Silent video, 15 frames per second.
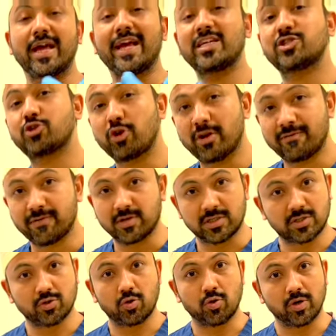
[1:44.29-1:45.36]
extra efforts
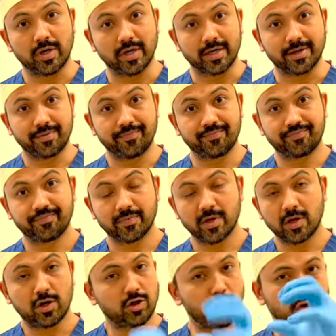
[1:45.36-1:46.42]
to hold it.
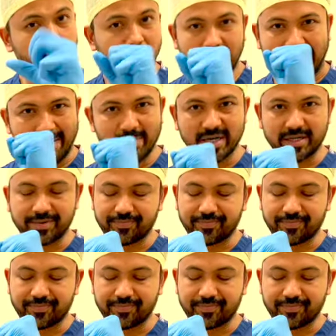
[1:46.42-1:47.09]
Don't grab it.